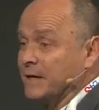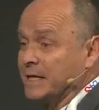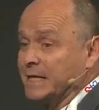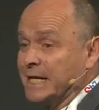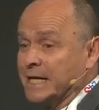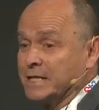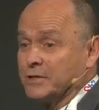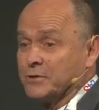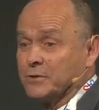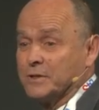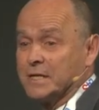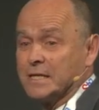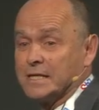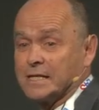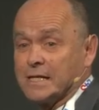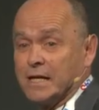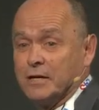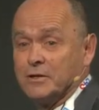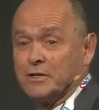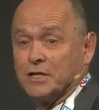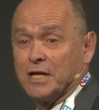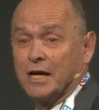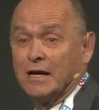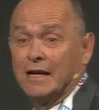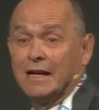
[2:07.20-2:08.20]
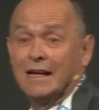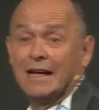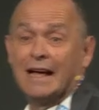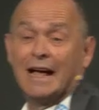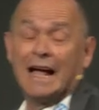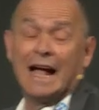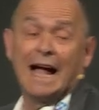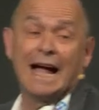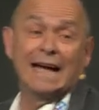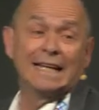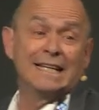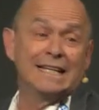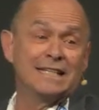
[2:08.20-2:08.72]
Financial Disclosure,
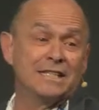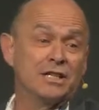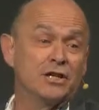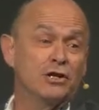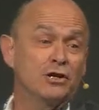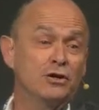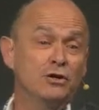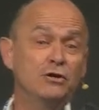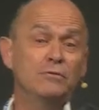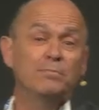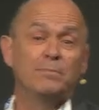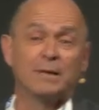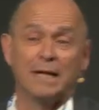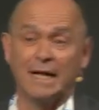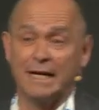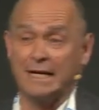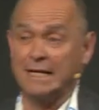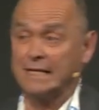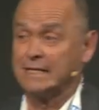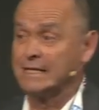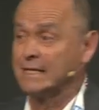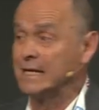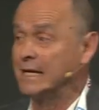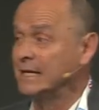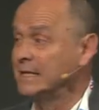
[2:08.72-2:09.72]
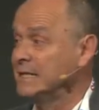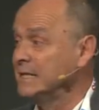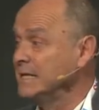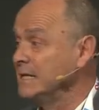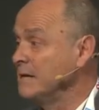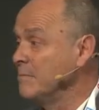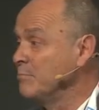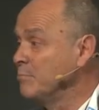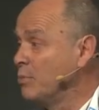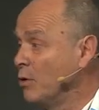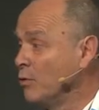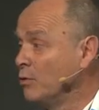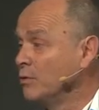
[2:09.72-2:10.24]
and it's a good place and an
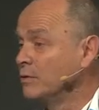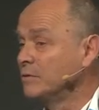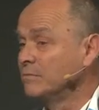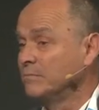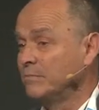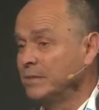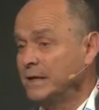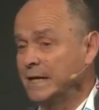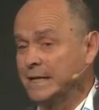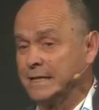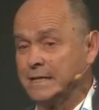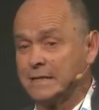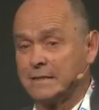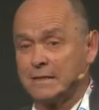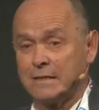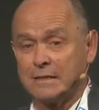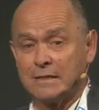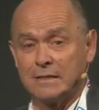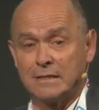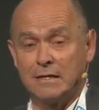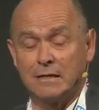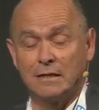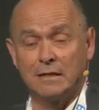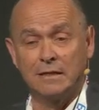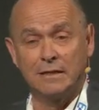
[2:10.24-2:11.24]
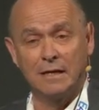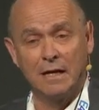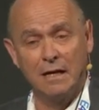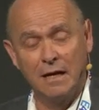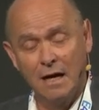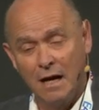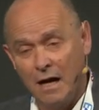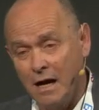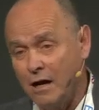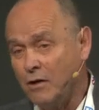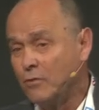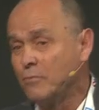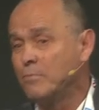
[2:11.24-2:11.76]
important place to start.
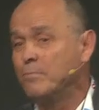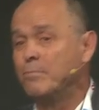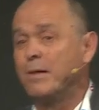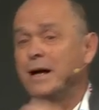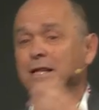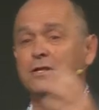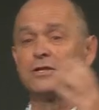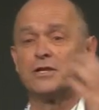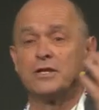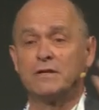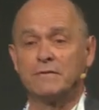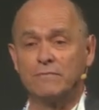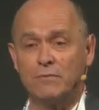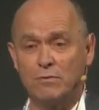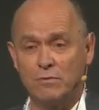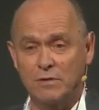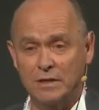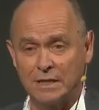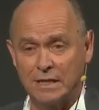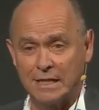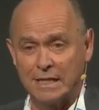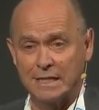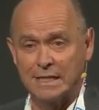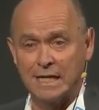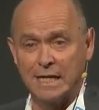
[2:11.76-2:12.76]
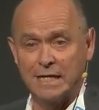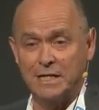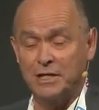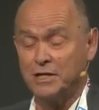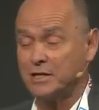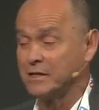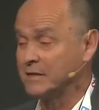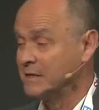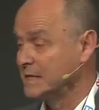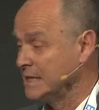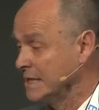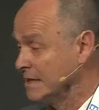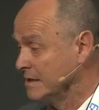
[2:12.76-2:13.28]
A whole bunch of
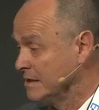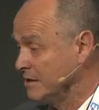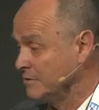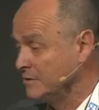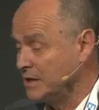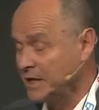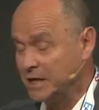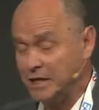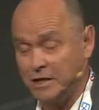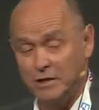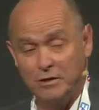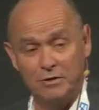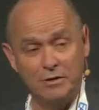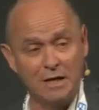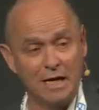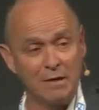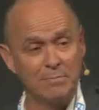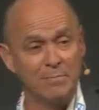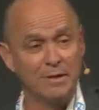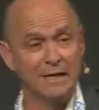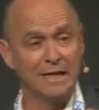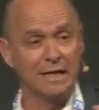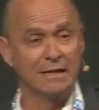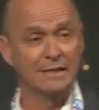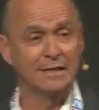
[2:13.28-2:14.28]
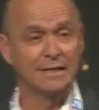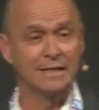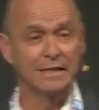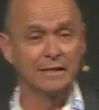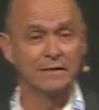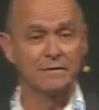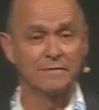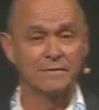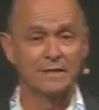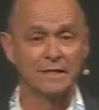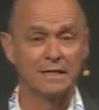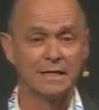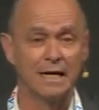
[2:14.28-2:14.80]
organizations, including UNEP and
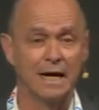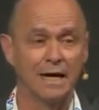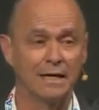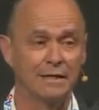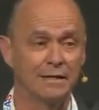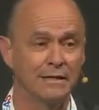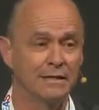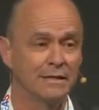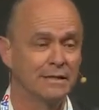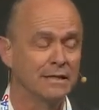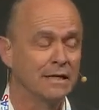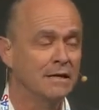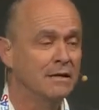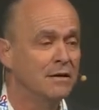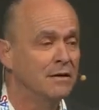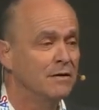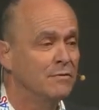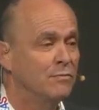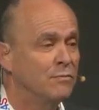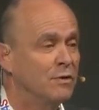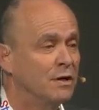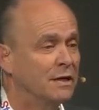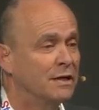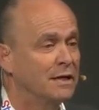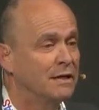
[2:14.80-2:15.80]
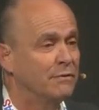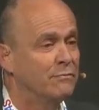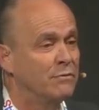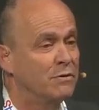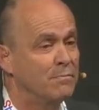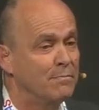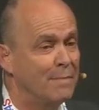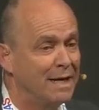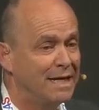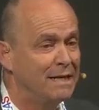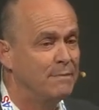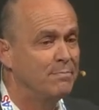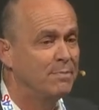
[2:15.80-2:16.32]
ourselves and others, working with
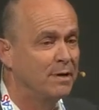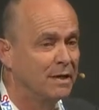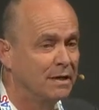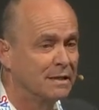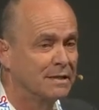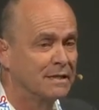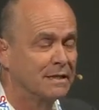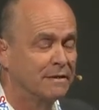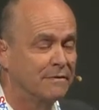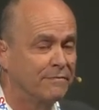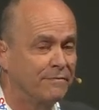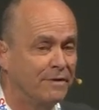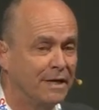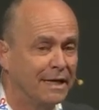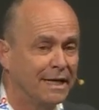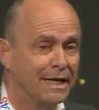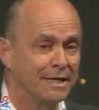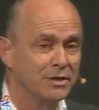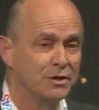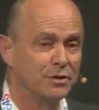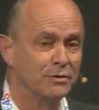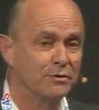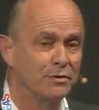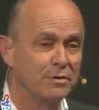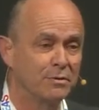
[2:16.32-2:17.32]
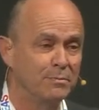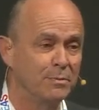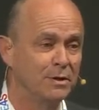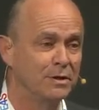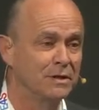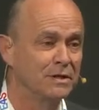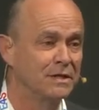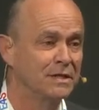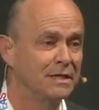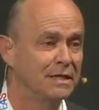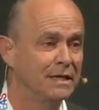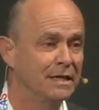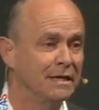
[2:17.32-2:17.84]
many parts of the financial
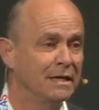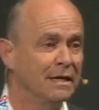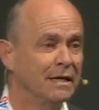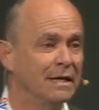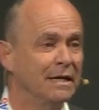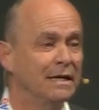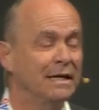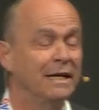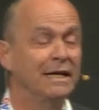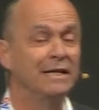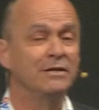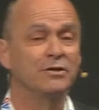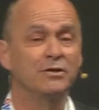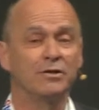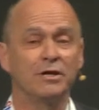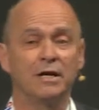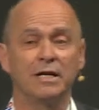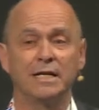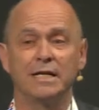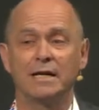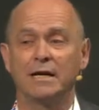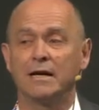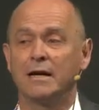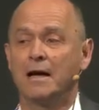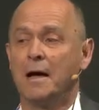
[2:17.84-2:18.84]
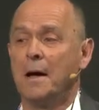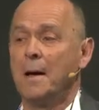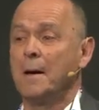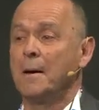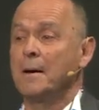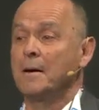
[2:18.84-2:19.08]
community in trying to